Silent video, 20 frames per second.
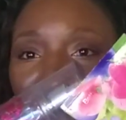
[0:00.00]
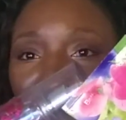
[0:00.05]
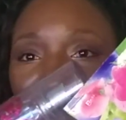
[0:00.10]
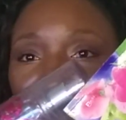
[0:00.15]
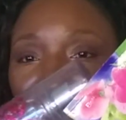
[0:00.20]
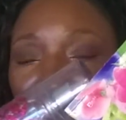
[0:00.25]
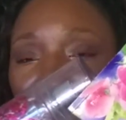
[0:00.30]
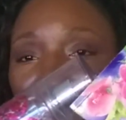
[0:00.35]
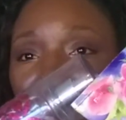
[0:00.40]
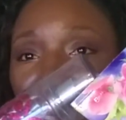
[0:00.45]

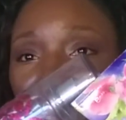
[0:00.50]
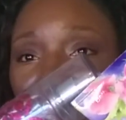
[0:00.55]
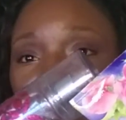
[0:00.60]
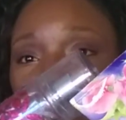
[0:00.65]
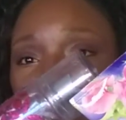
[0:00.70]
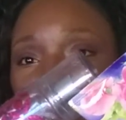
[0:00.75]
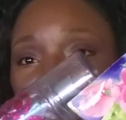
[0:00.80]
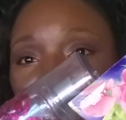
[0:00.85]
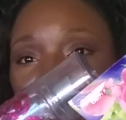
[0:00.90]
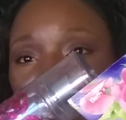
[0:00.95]
this. Now,
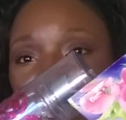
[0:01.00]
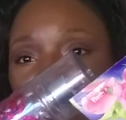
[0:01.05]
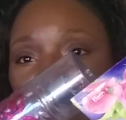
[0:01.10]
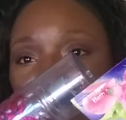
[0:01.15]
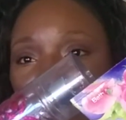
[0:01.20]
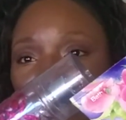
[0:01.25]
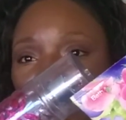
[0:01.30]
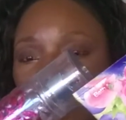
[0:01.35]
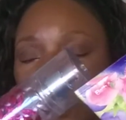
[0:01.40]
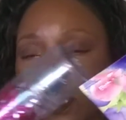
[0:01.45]
this is a
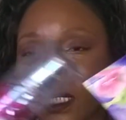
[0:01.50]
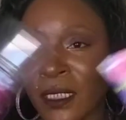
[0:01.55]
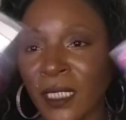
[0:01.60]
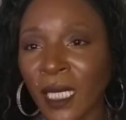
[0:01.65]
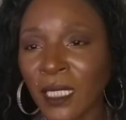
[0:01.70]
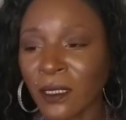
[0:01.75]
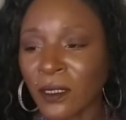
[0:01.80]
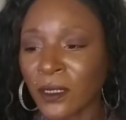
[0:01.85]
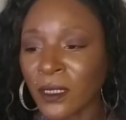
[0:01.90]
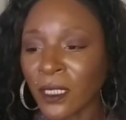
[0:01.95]
repurchase.
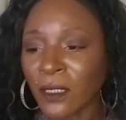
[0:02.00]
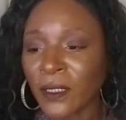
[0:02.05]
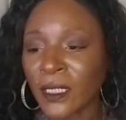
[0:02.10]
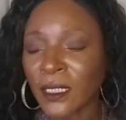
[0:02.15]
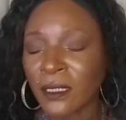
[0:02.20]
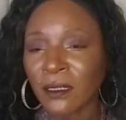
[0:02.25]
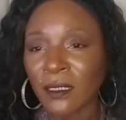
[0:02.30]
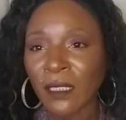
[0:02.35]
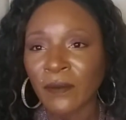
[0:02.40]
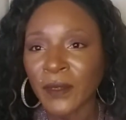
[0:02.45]
I don't know.
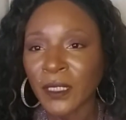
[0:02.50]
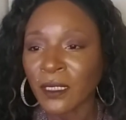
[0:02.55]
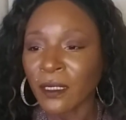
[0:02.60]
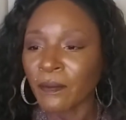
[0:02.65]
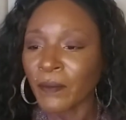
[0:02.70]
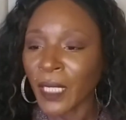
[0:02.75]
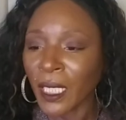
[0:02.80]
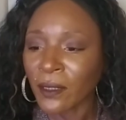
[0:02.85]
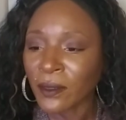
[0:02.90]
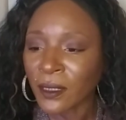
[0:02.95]
It's something
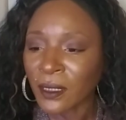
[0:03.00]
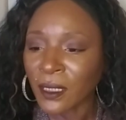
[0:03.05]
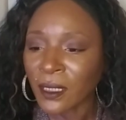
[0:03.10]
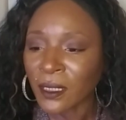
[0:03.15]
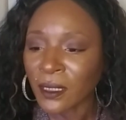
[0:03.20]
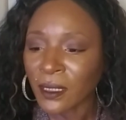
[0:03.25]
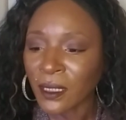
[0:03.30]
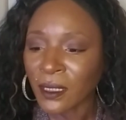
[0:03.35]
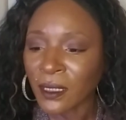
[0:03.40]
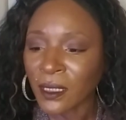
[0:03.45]
about
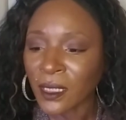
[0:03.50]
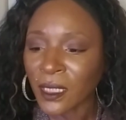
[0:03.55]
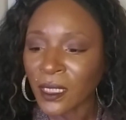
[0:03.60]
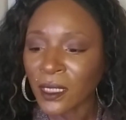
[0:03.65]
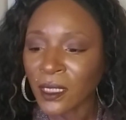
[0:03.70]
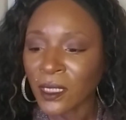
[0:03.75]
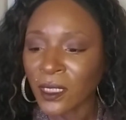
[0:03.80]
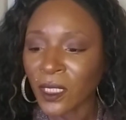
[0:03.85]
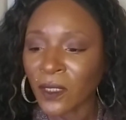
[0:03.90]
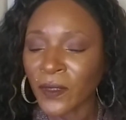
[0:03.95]
this. It's
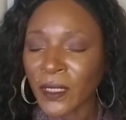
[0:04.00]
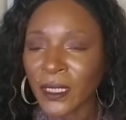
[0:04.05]
just so